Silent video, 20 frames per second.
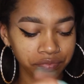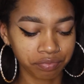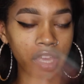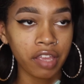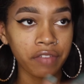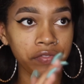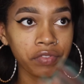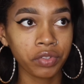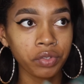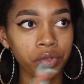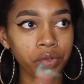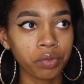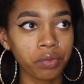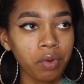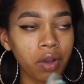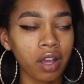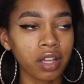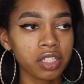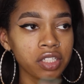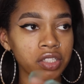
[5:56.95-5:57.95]
If you
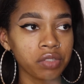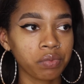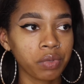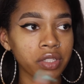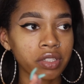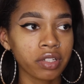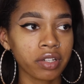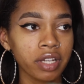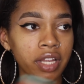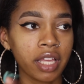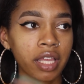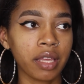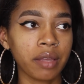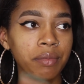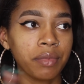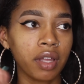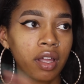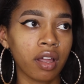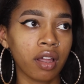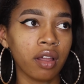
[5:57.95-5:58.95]
watch, what's her
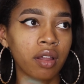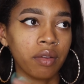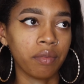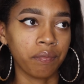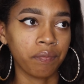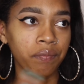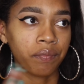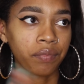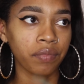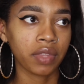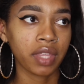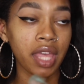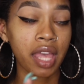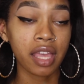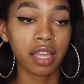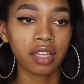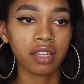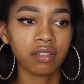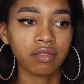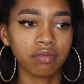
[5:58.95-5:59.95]
name,
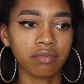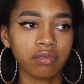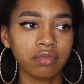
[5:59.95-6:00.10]
Kate